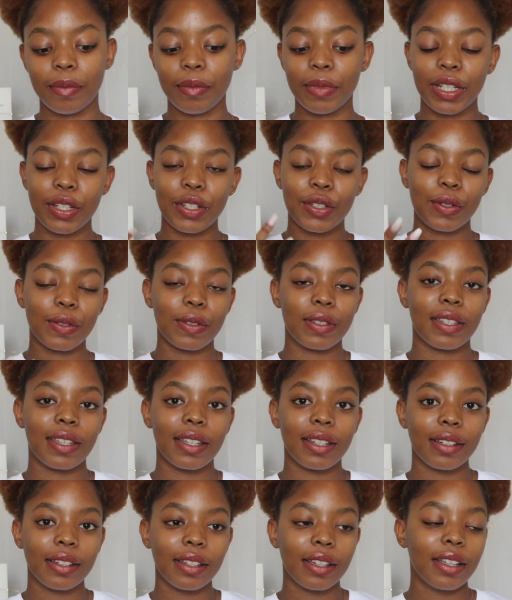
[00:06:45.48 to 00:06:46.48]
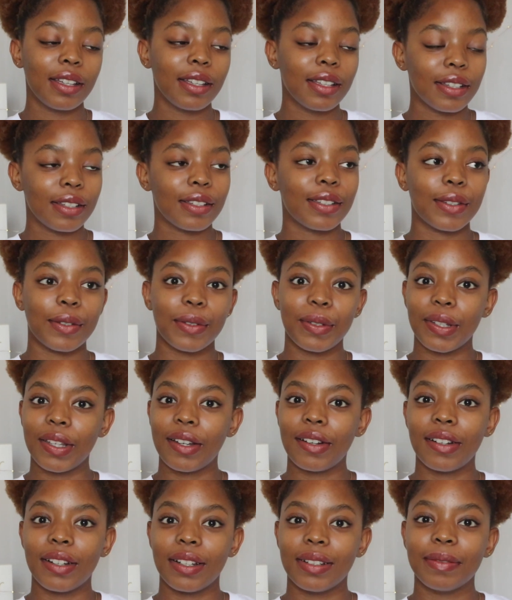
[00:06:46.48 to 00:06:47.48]
me choose it. So
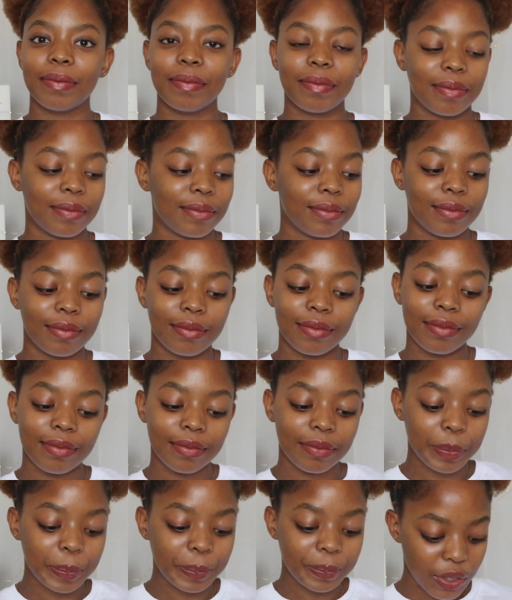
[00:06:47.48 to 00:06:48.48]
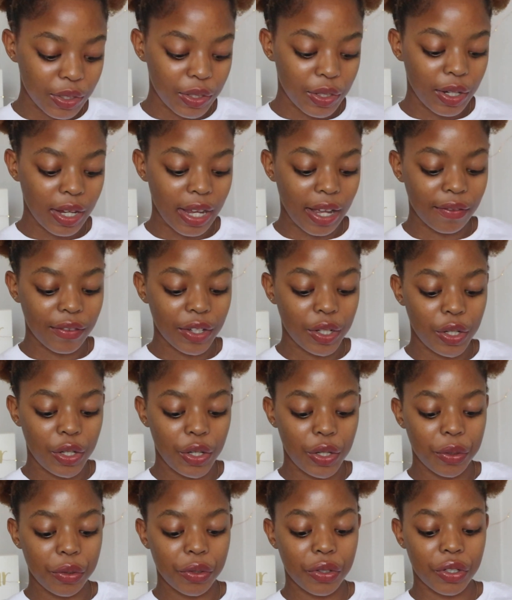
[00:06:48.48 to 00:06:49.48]
yeah. Do you have a
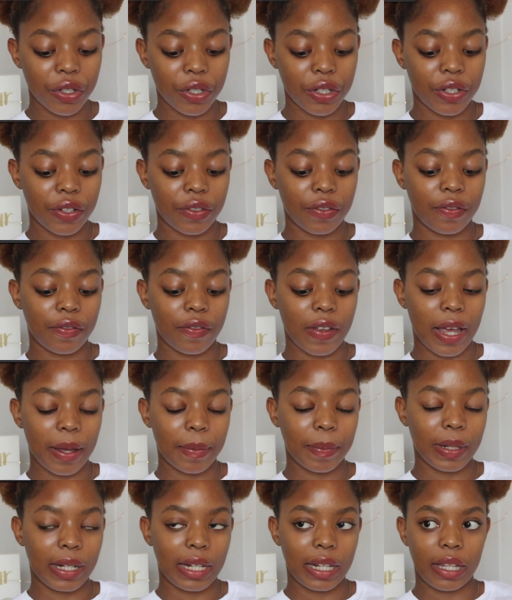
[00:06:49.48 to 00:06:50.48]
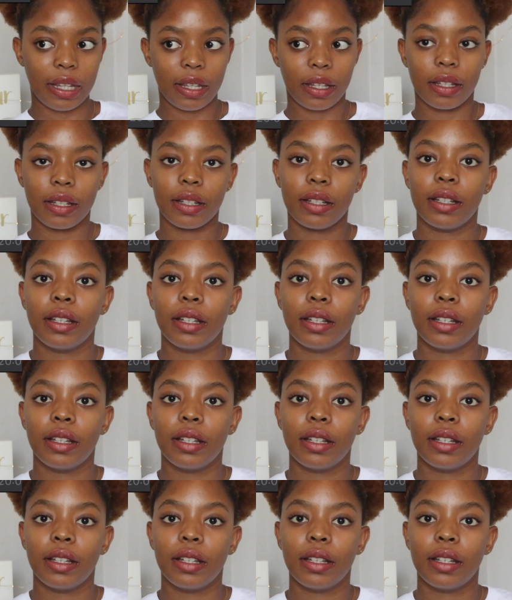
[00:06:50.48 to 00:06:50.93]
new church family?